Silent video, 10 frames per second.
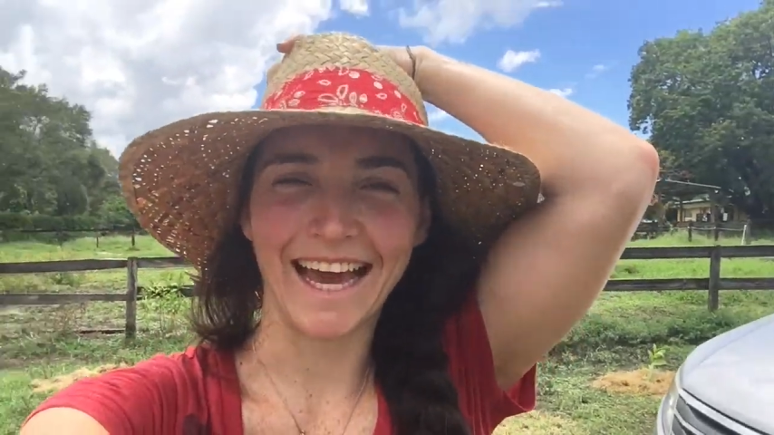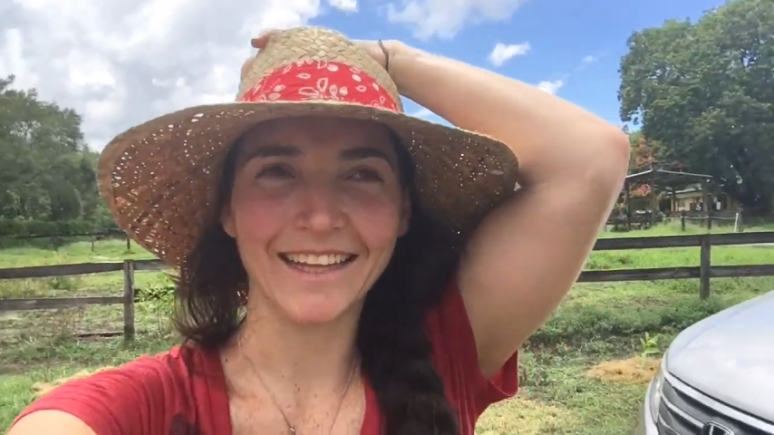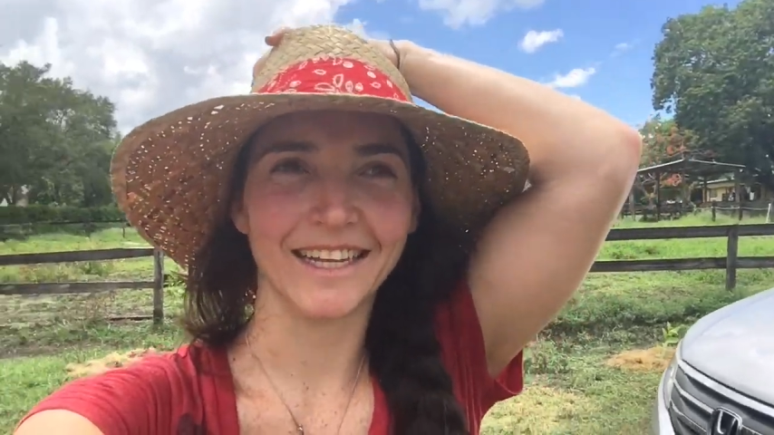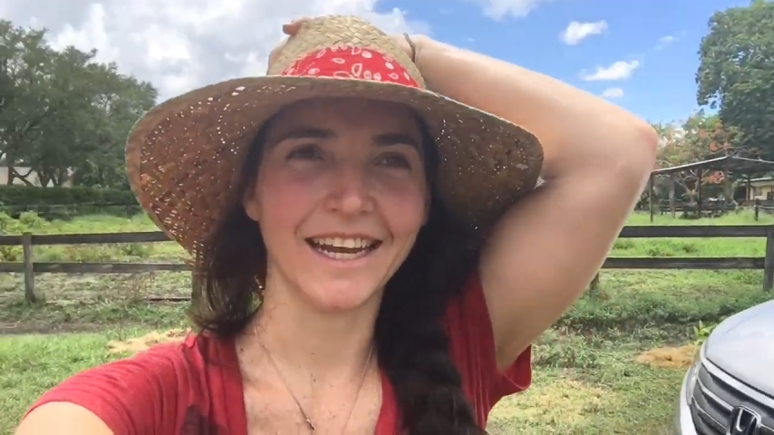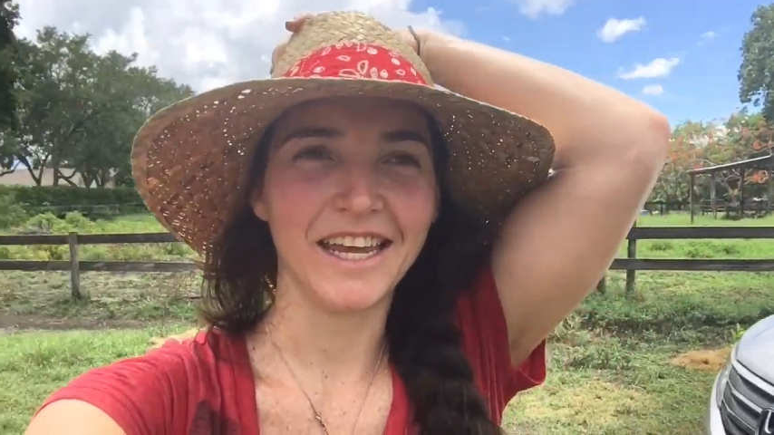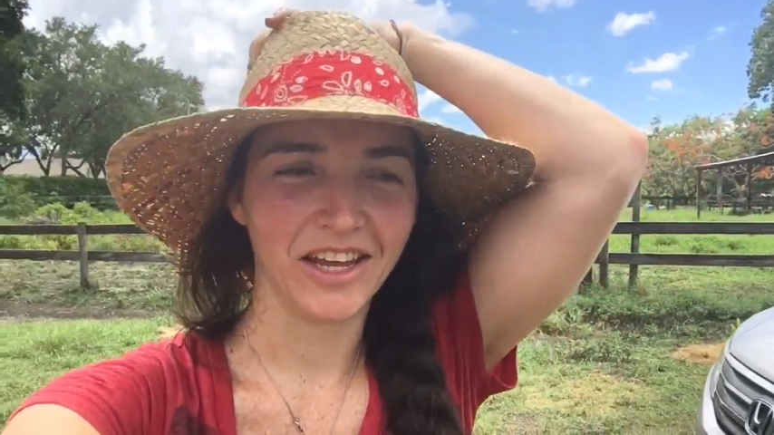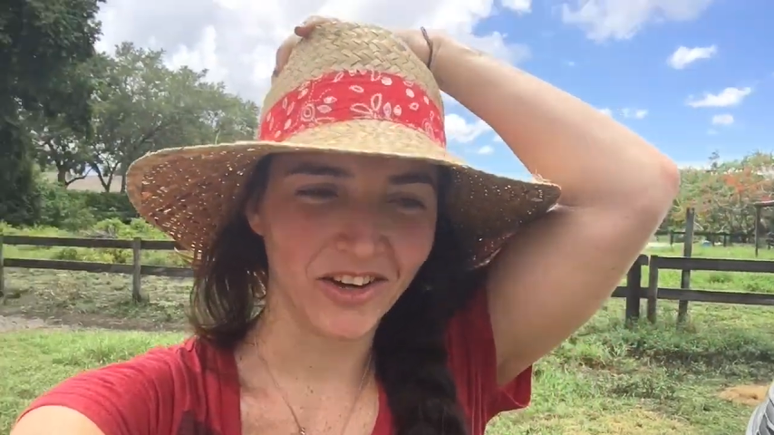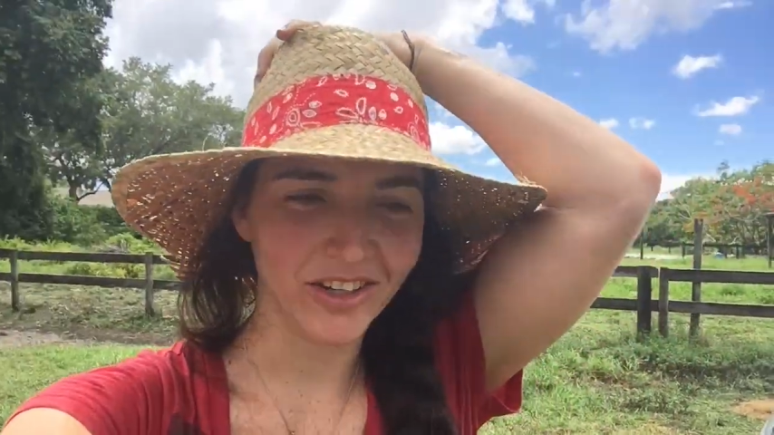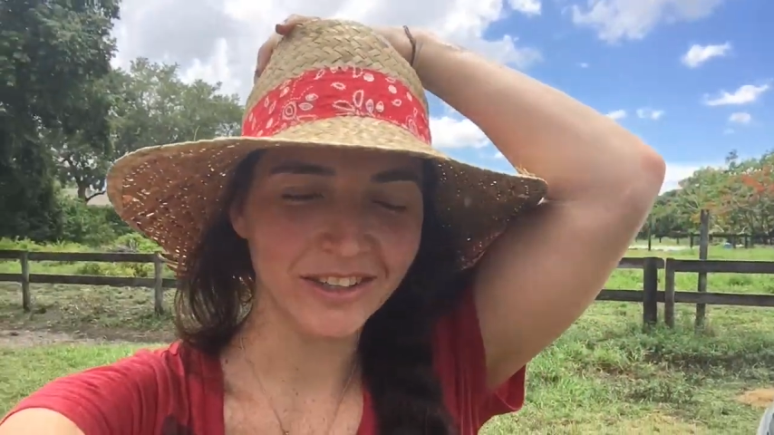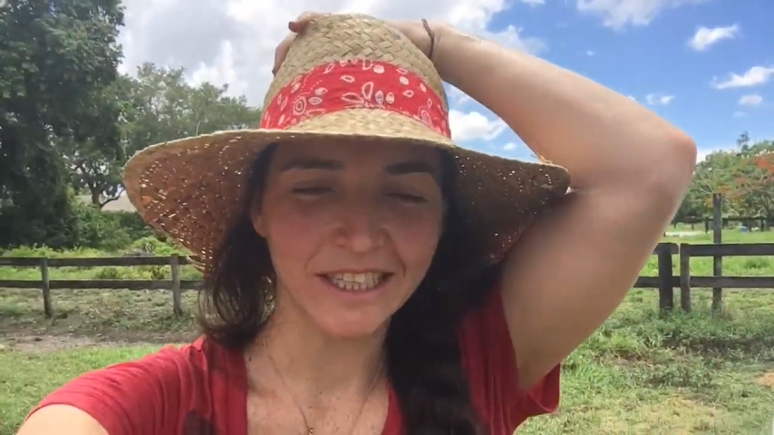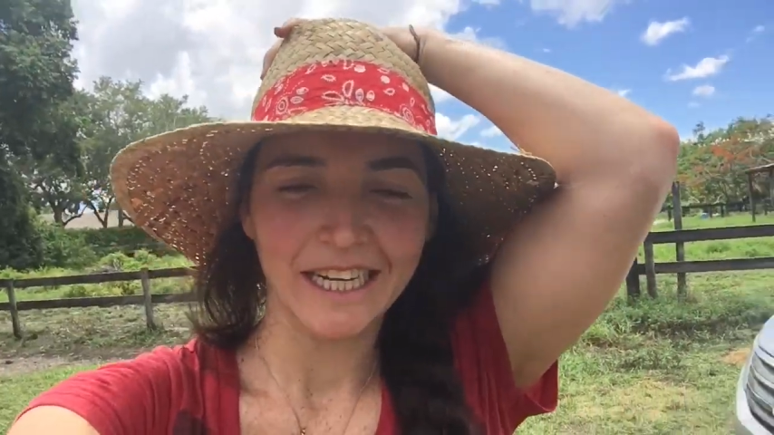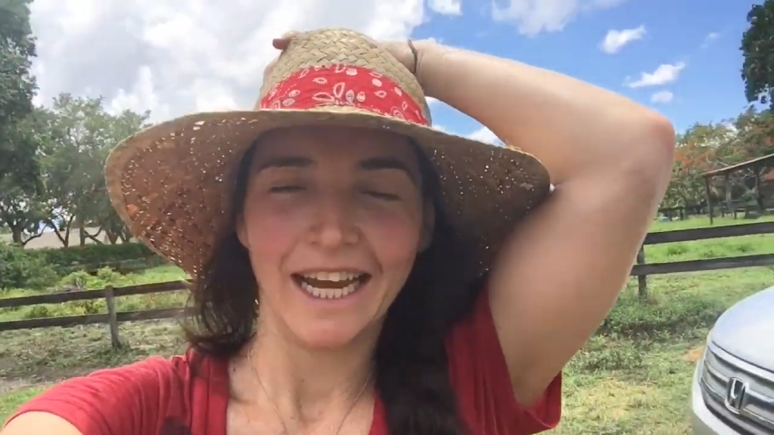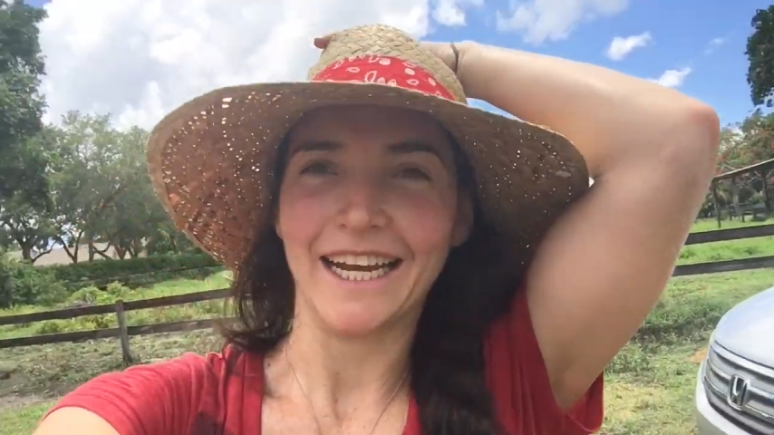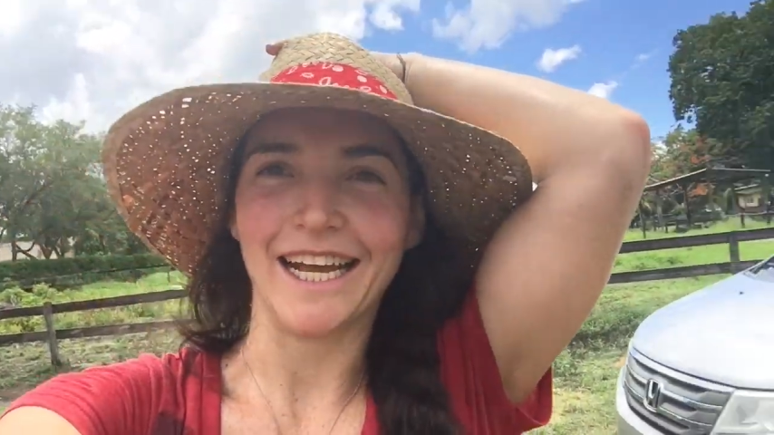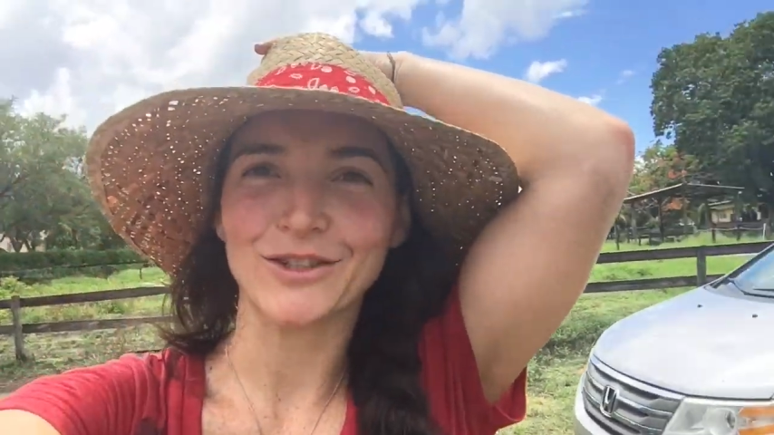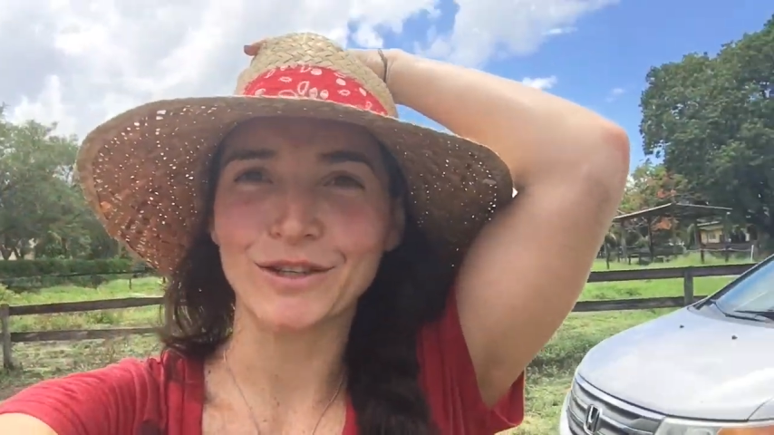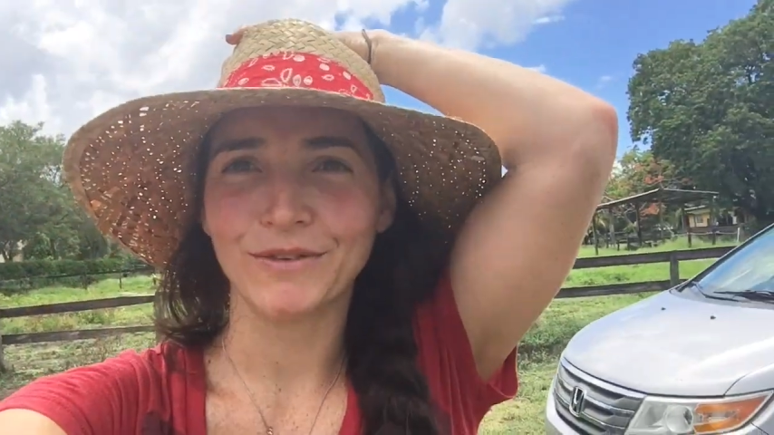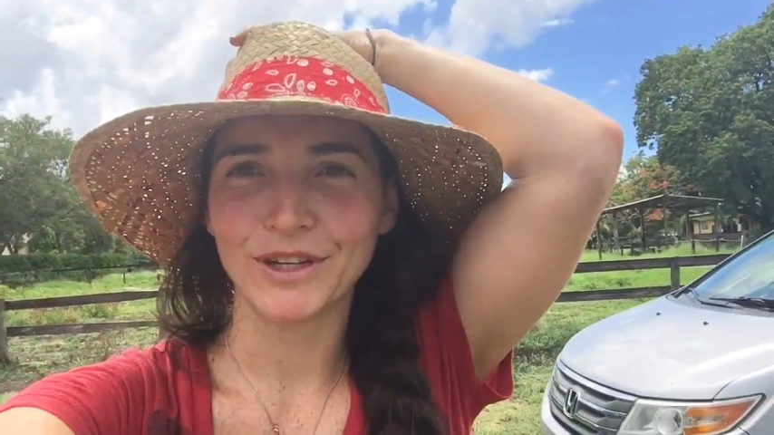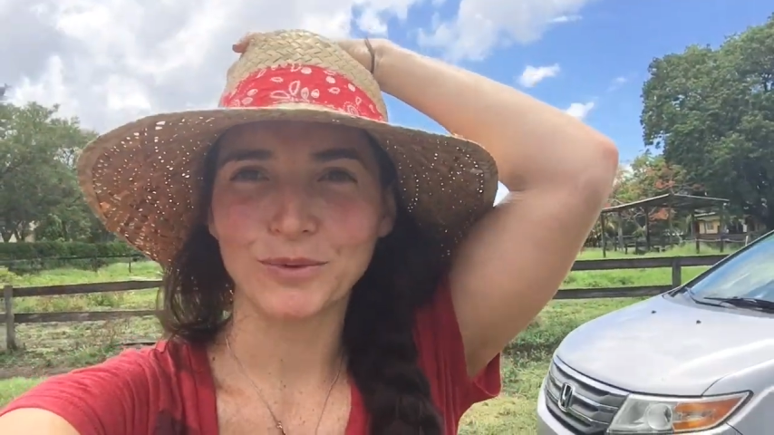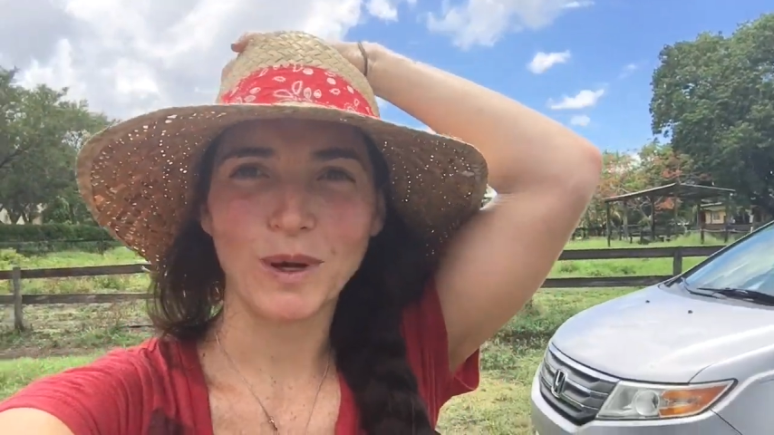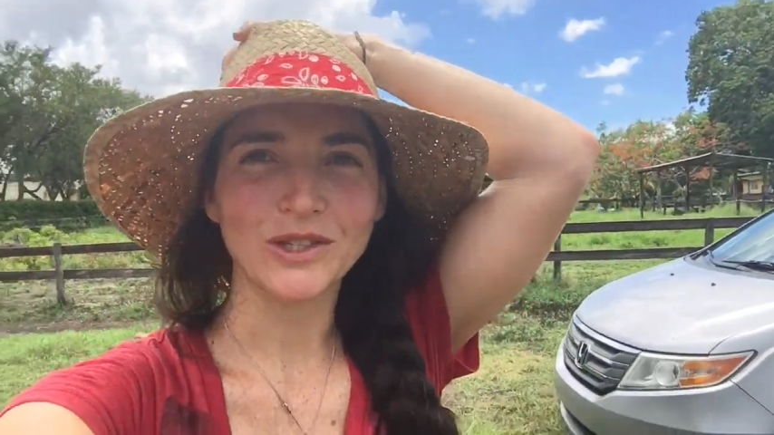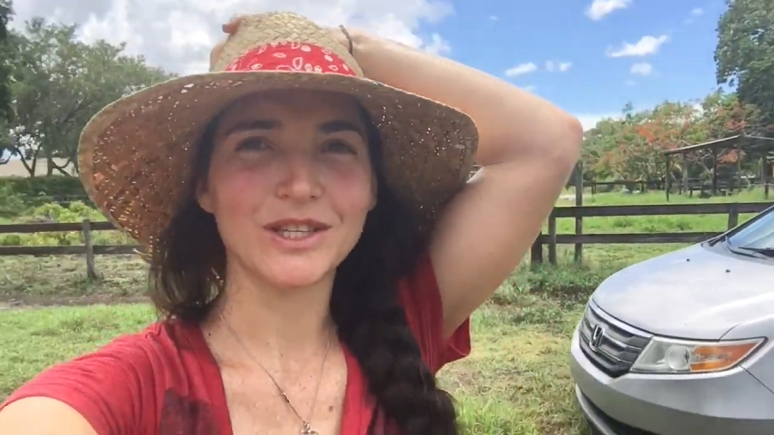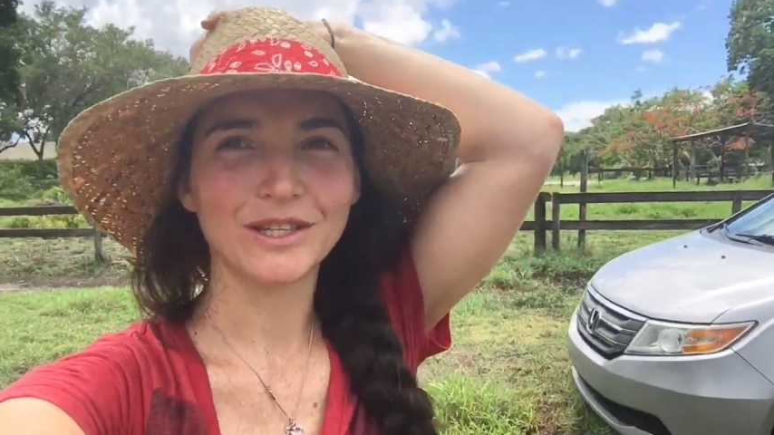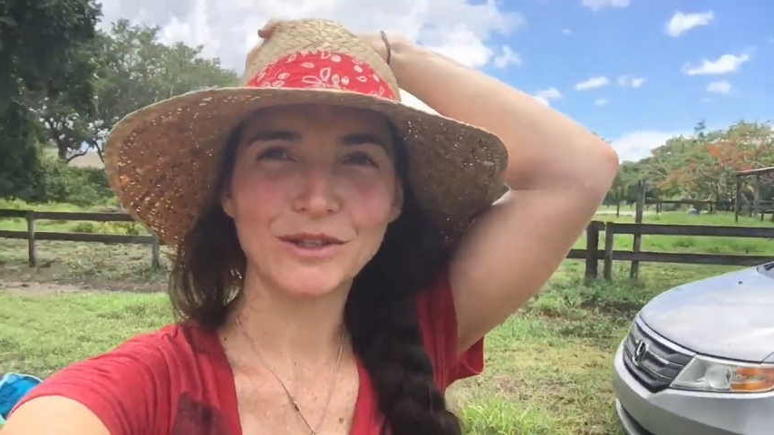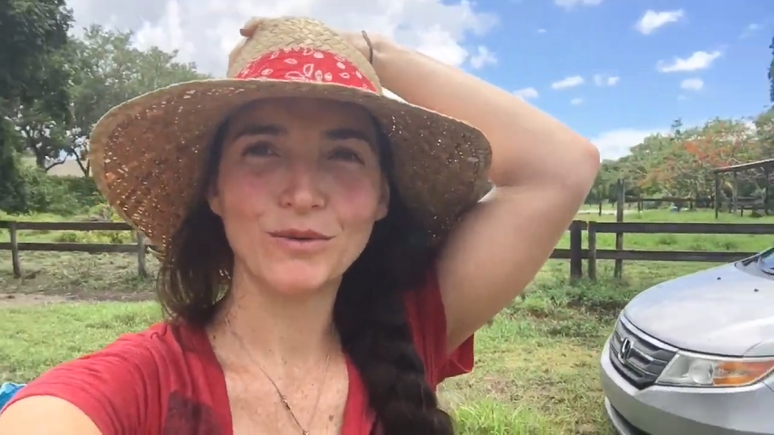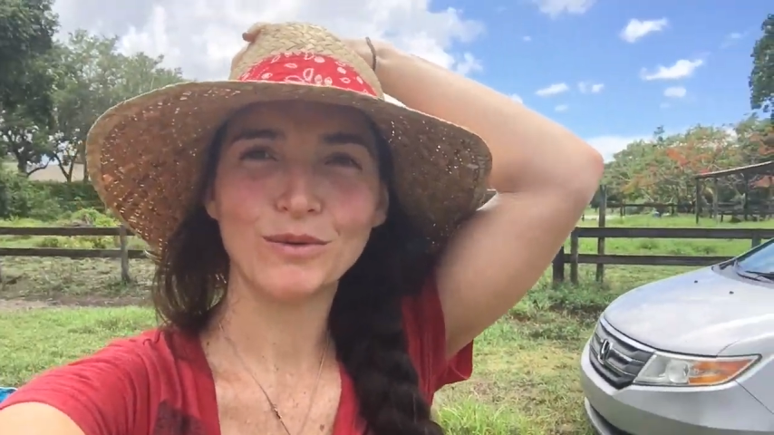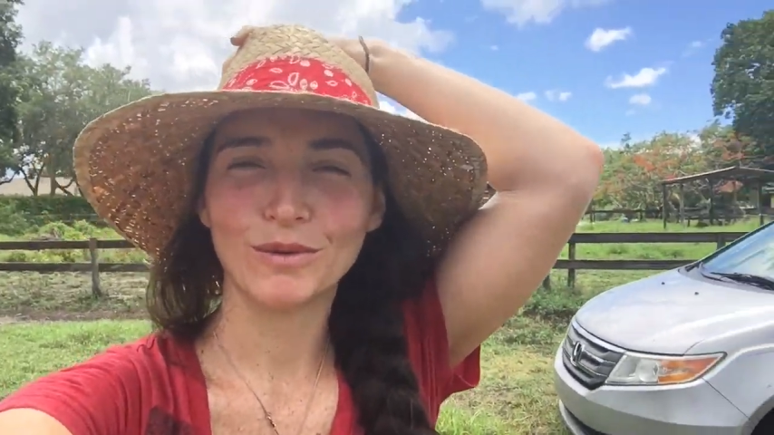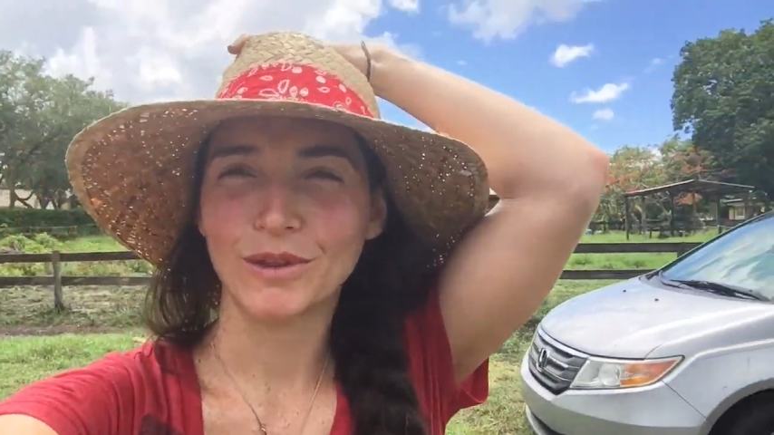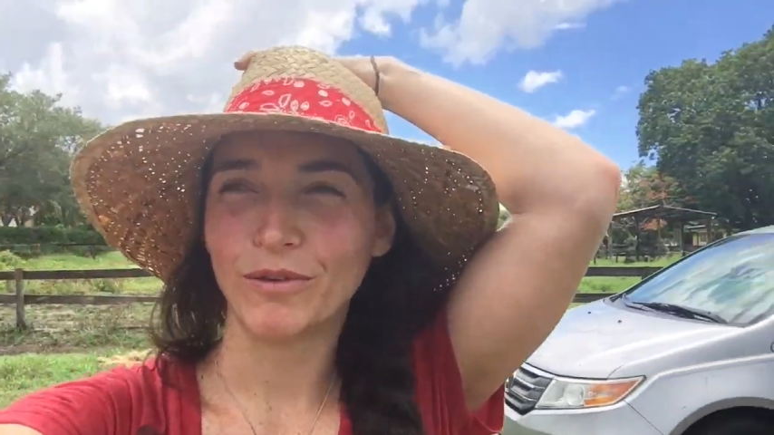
Andre here and I just finished watching the two